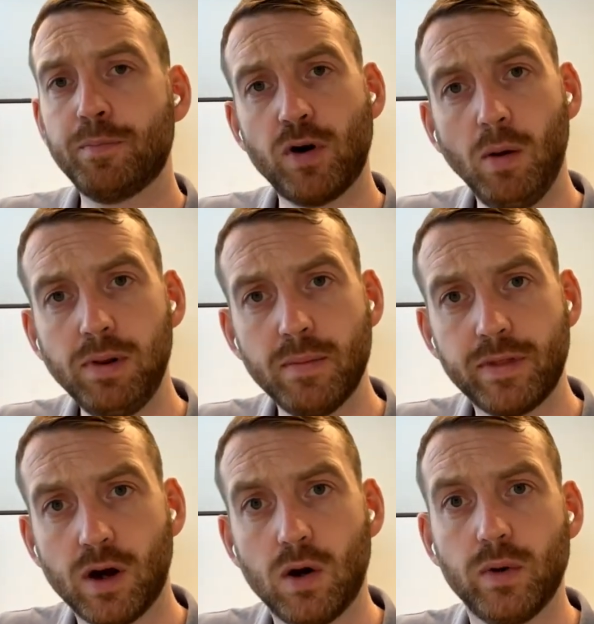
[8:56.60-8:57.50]
The
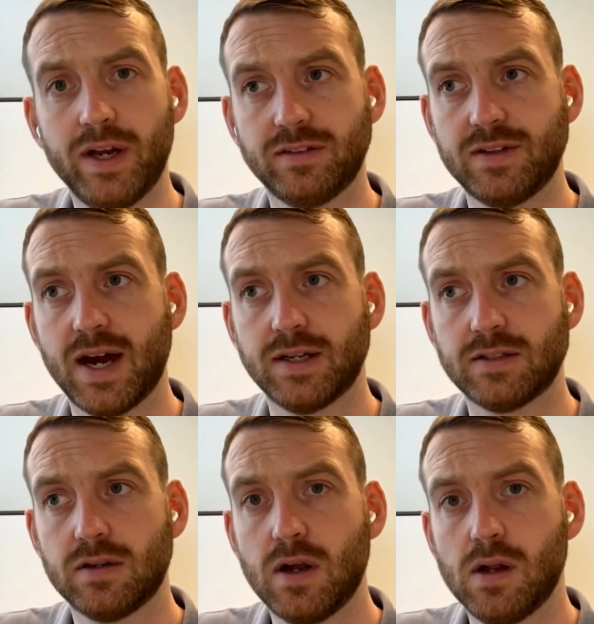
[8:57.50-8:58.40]
problem, though, is
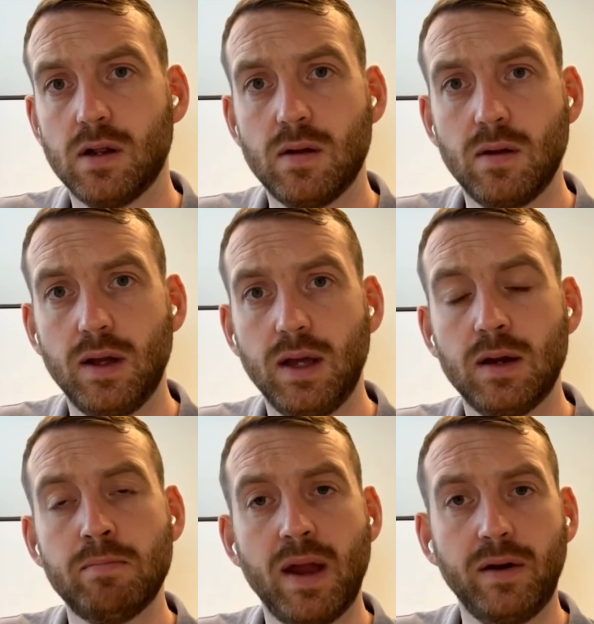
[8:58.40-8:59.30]
that
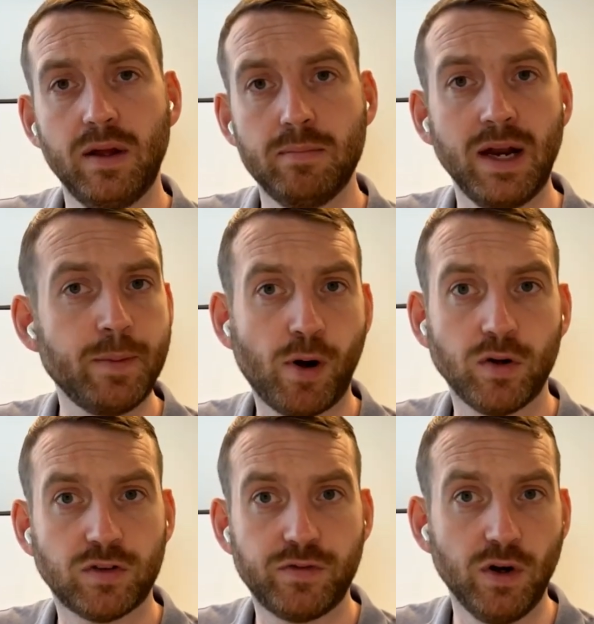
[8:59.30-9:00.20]
in many
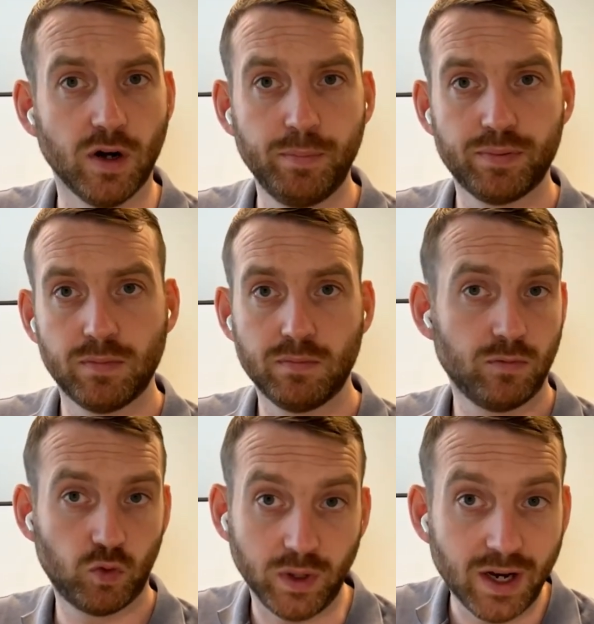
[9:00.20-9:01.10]
parts of Europe,
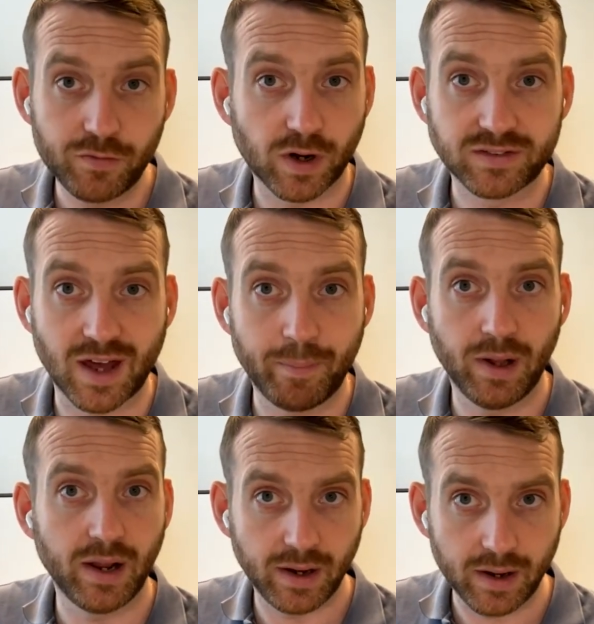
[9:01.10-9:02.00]
Sweden, for
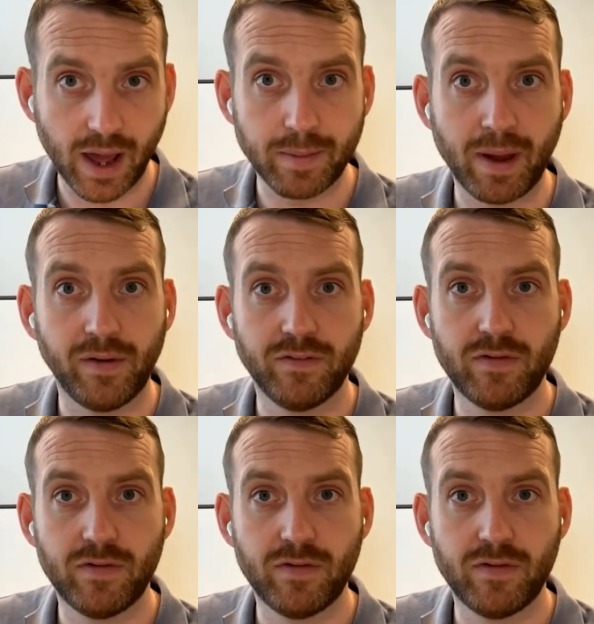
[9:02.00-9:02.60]
example, and